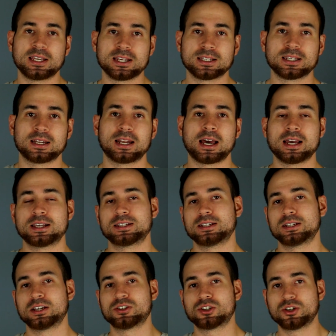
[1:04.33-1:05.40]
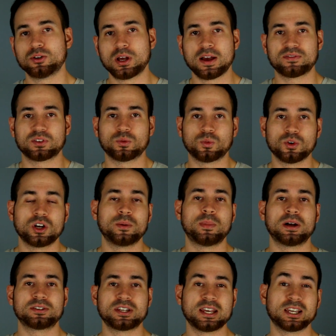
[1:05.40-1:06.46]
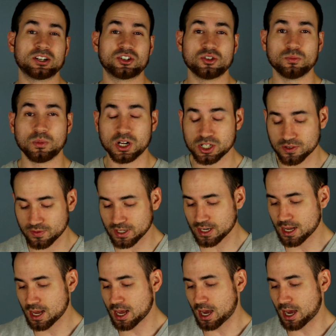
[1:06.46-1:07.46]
things that niacin does. So you don't have to worry about taking too much of it.